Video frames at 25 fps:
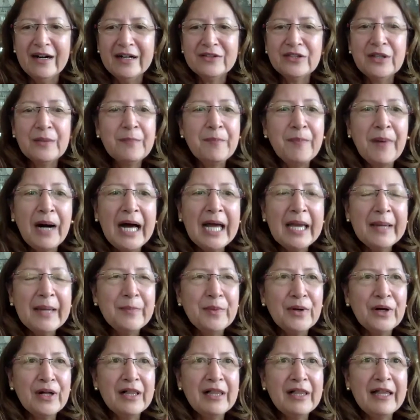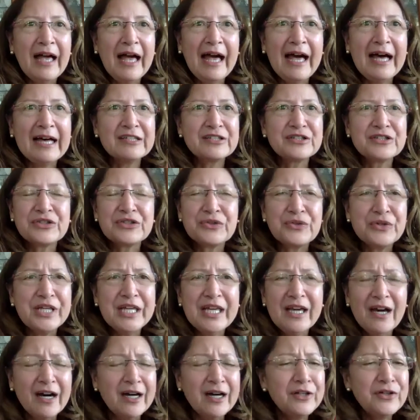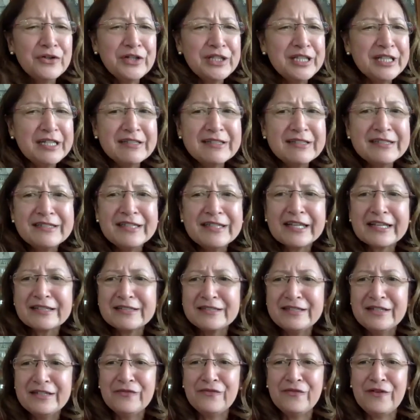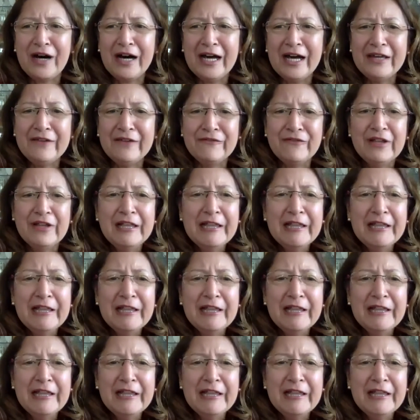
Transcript: The Bible has 365